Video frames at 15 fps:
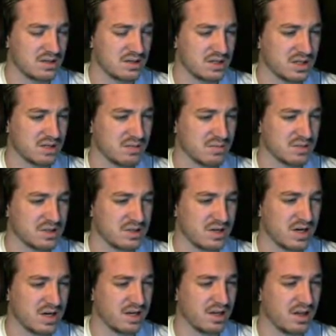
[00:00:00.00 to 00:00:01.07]
Jekyll and Mr.
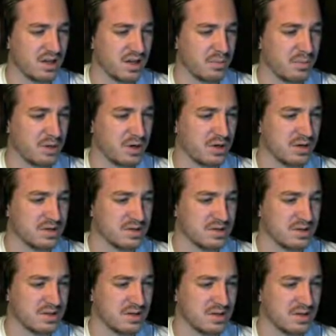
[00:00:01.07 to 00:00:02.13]
Hyde in the library or
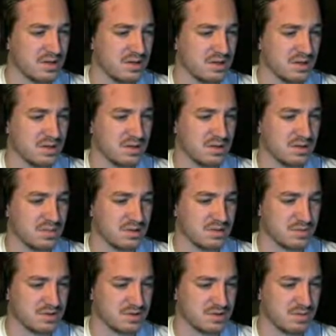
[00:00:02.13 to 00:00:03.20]
something? Am I
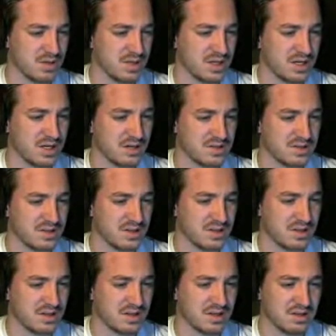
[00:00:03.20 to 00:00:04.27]
supposed to read that or something?